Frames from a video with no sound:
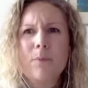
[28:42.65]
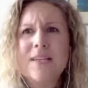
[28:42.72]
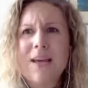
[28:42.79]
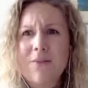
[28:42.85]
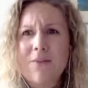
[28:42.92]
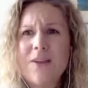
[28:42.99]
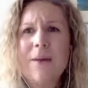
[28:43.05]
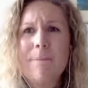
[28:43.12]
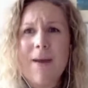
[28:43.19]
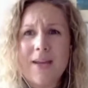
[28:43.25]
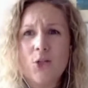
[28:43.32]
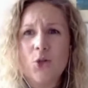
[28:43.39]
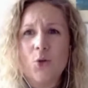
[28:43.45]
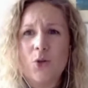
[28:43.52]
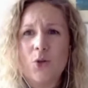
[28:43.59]
definitely
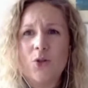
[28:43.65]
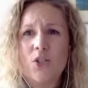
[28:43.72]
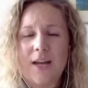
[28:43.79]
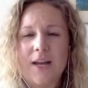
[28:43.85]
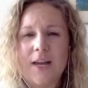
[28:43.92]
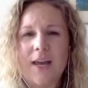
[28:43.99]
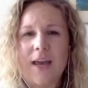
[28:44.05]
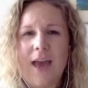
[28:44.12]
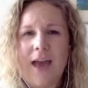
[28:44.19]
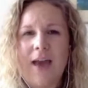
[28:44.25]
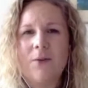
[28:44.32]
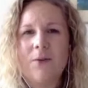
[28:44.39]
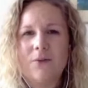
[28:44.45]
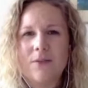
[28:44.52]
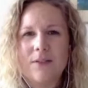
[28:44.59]
make sure you're checking it
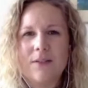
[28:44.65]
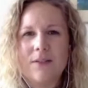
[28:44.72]
out.